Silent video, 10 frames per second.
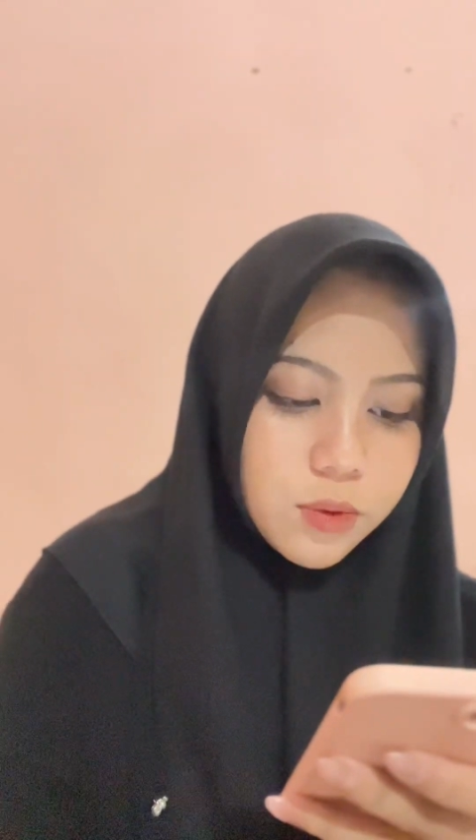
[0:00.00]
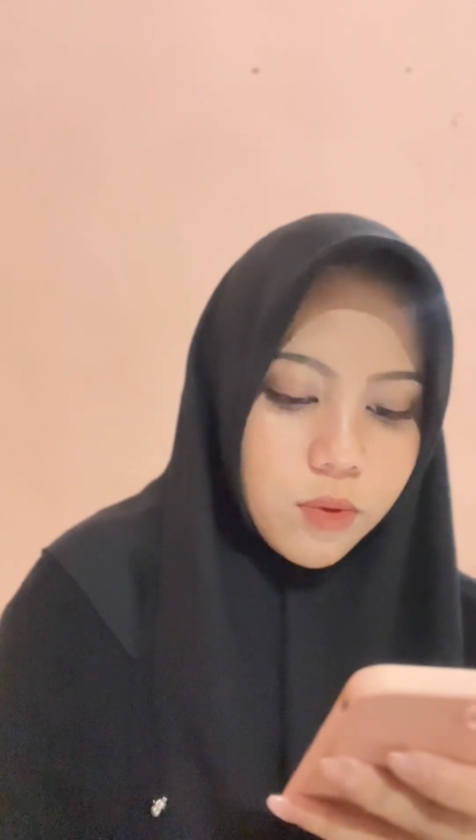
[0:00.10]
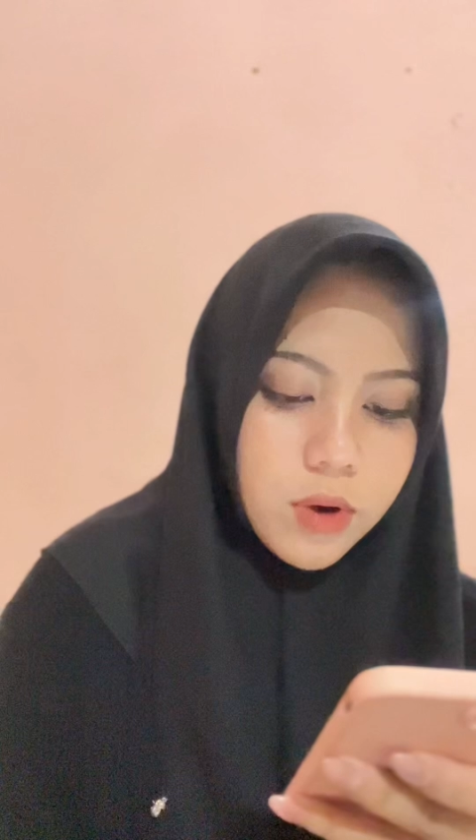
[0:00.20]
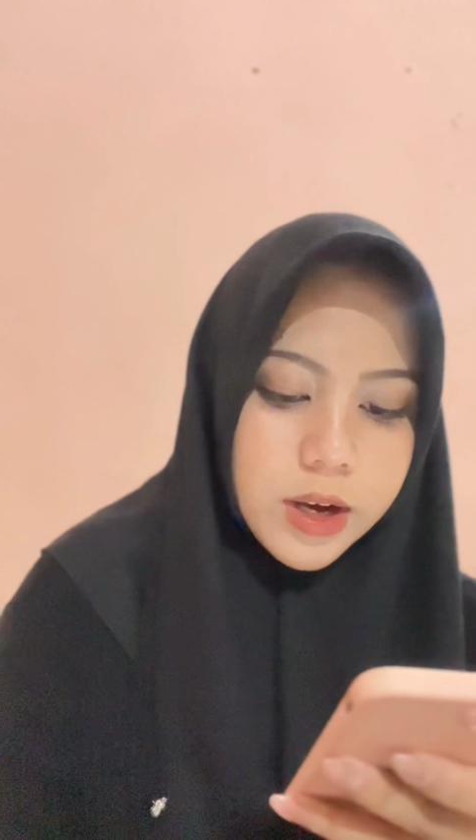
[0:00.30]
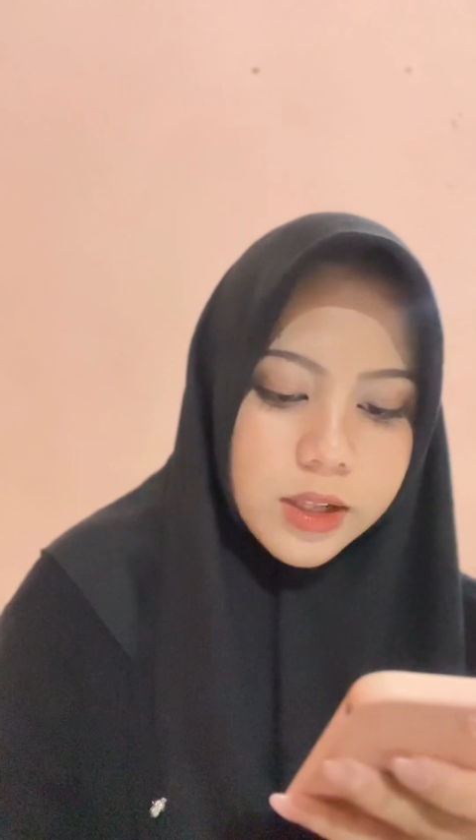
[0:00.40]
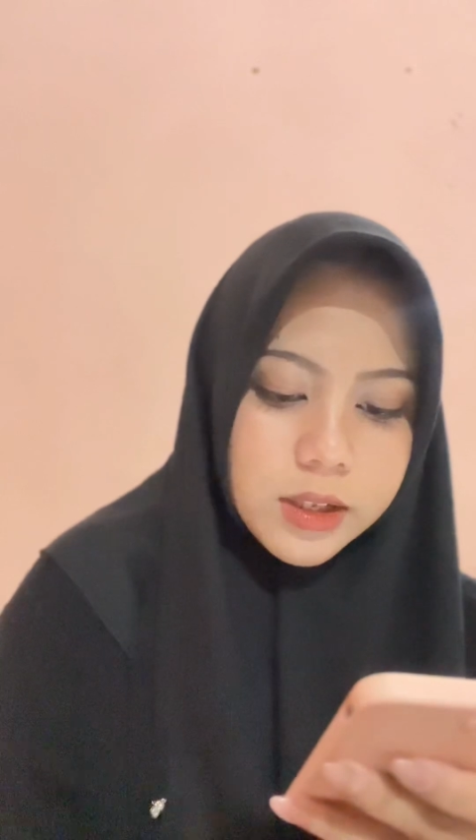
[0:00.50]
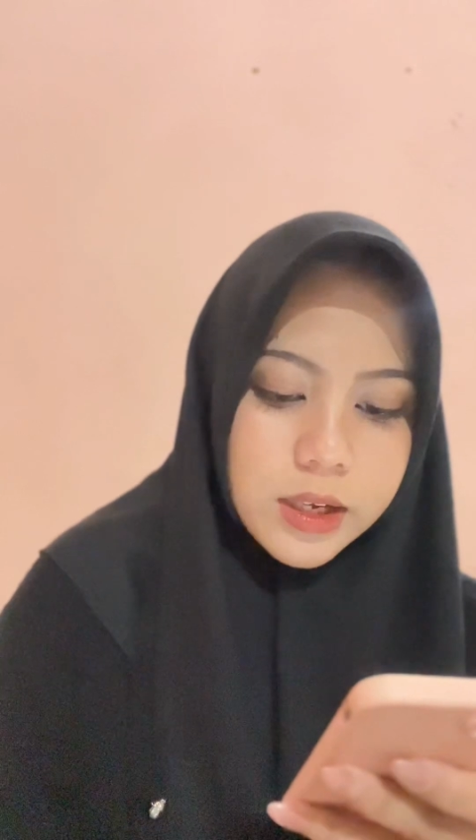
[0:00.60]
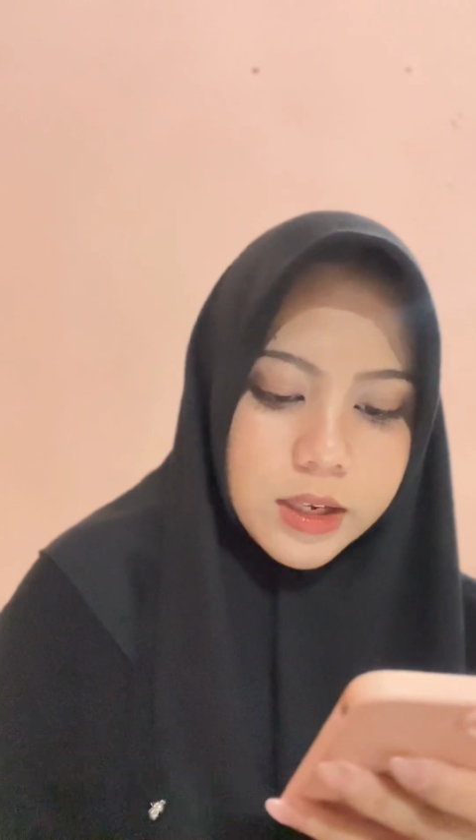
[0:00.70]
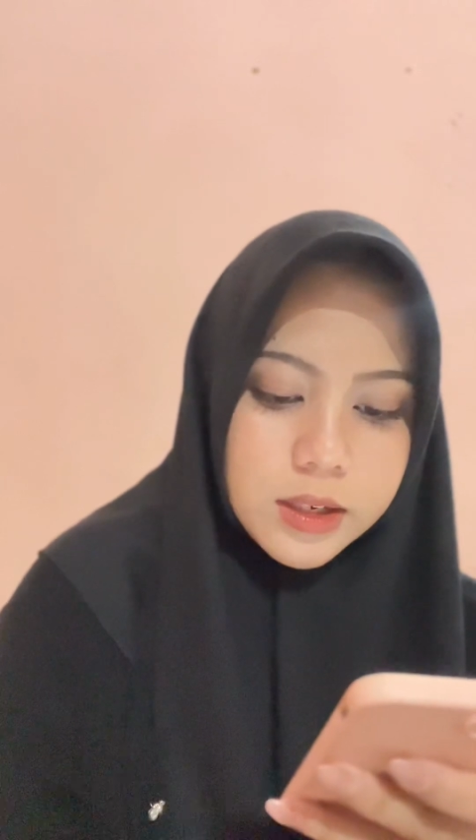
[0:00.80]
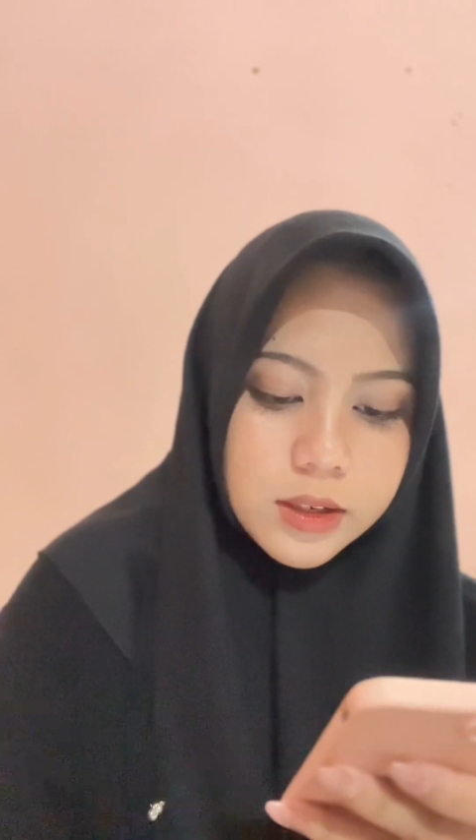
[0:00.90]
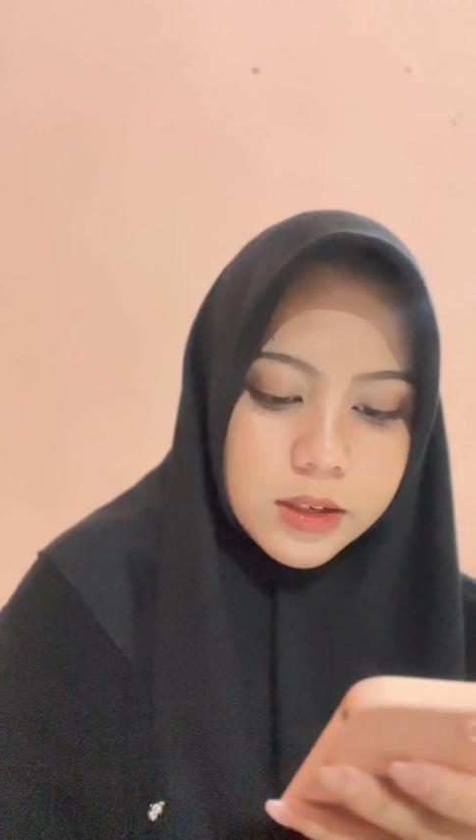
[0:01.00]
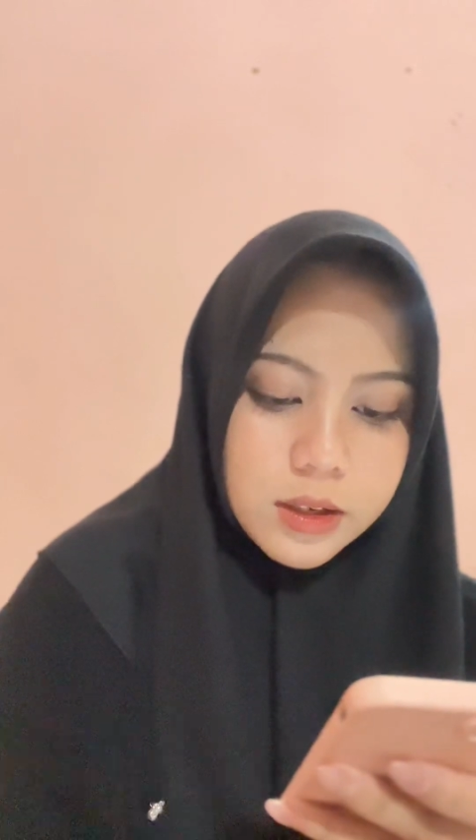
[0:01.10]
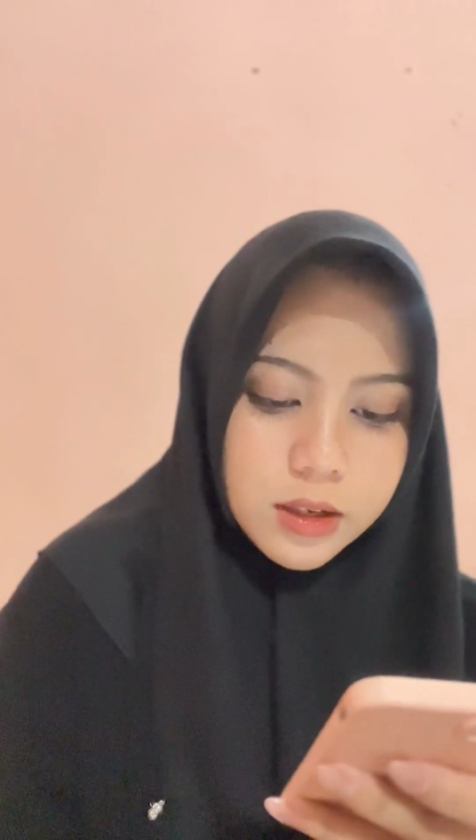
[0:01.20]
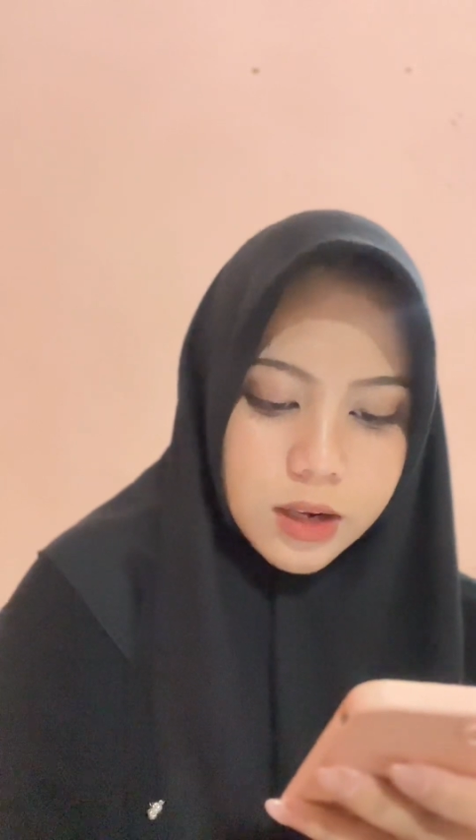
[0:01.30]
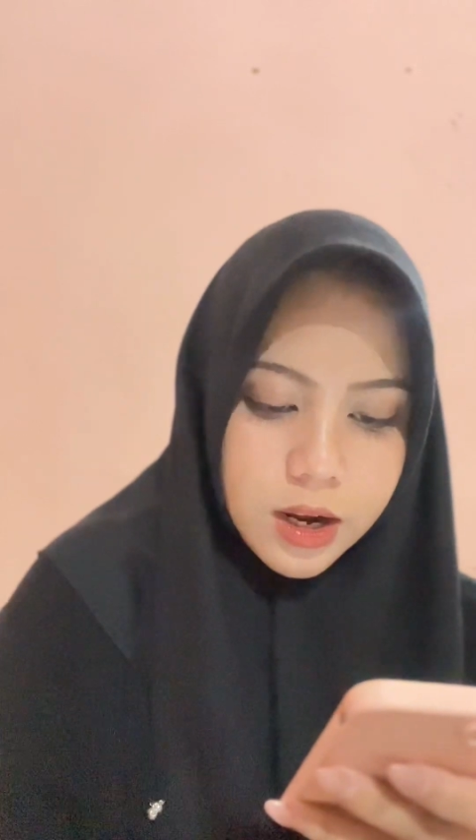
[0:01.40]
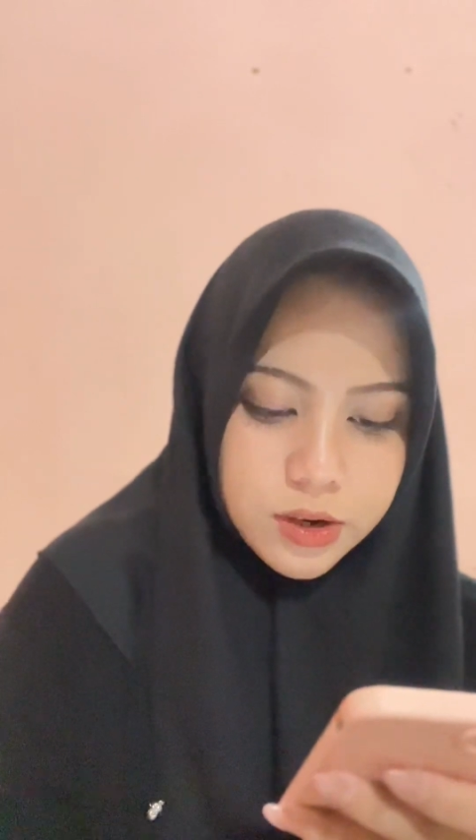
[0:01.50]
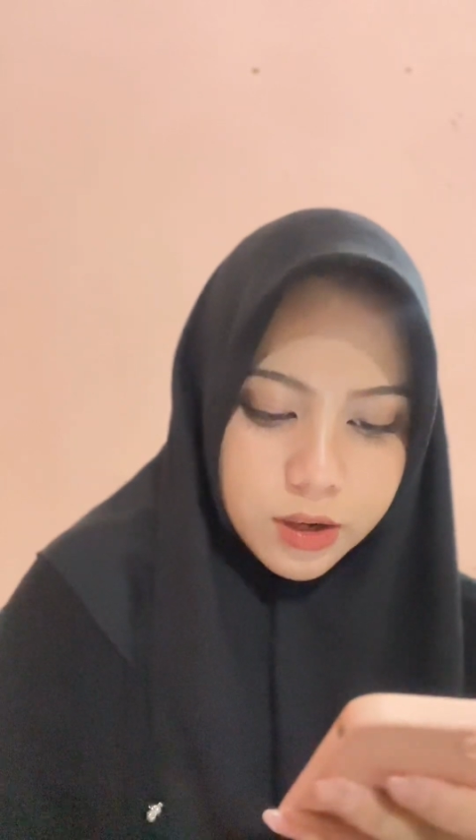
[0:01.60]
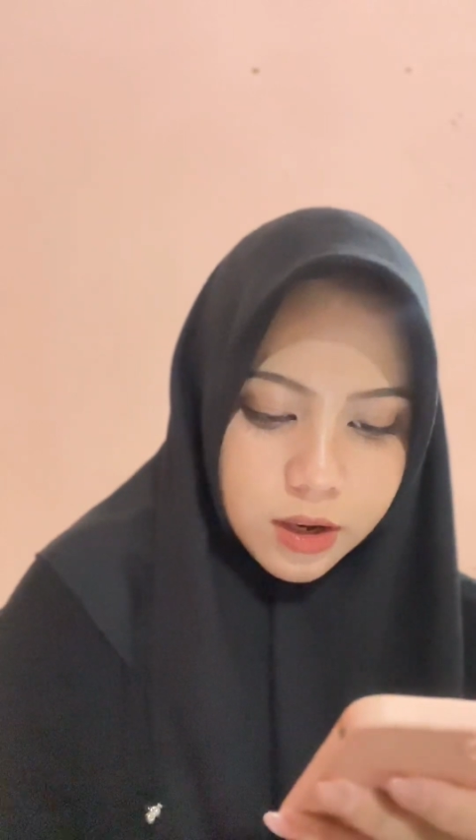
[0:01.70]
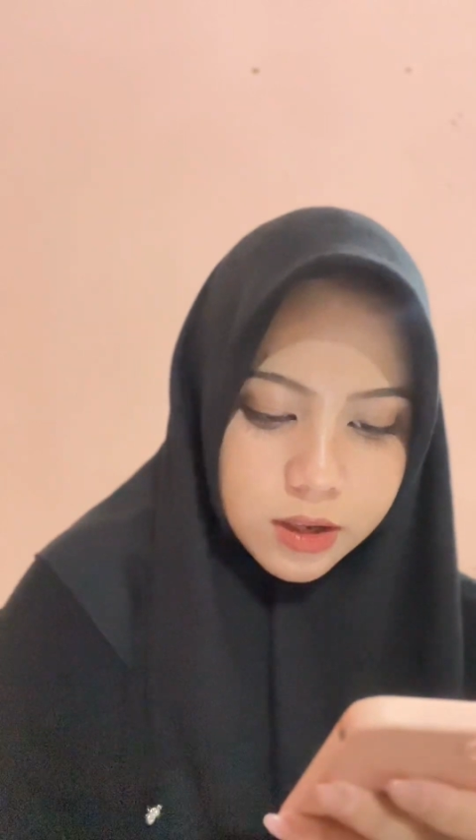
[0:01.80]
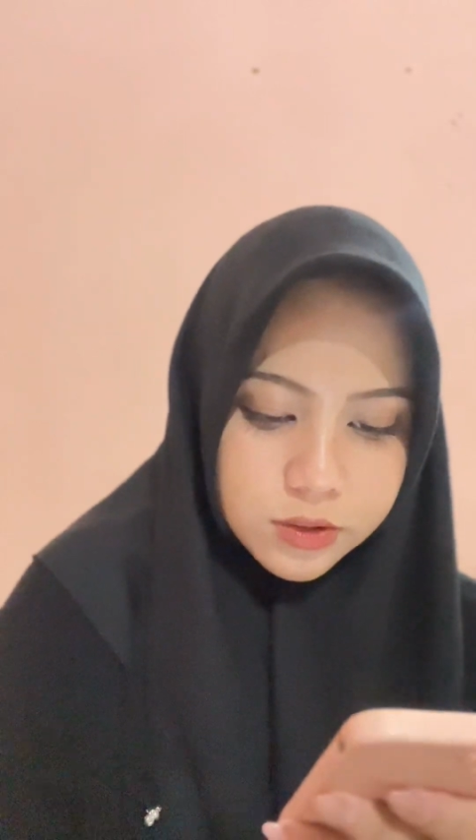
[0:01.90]
while in other
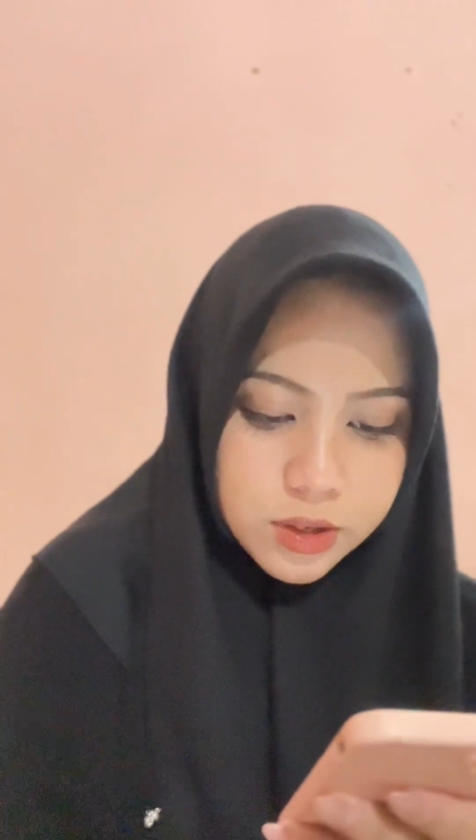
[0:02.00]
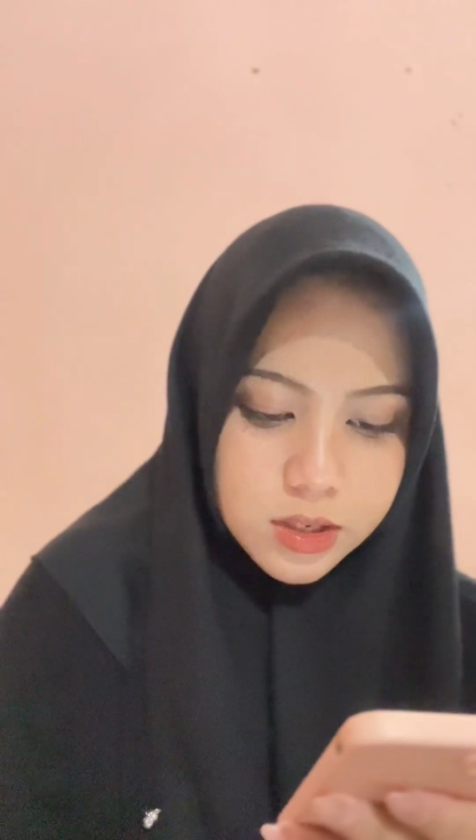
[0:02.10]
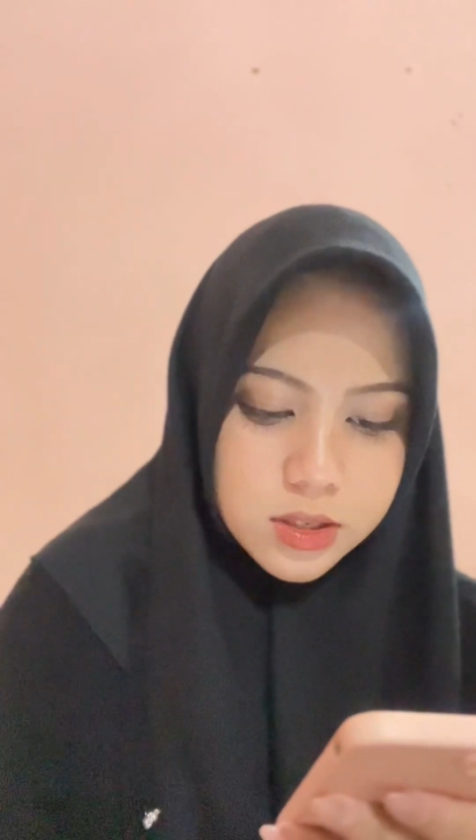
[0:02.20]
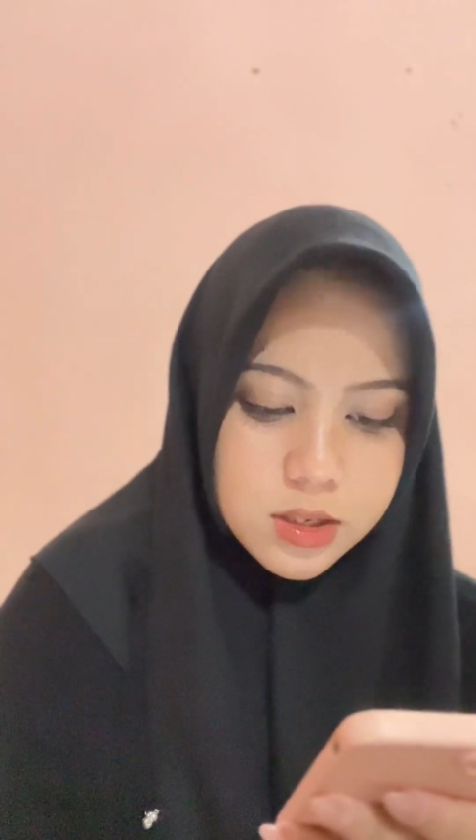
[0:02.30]
countries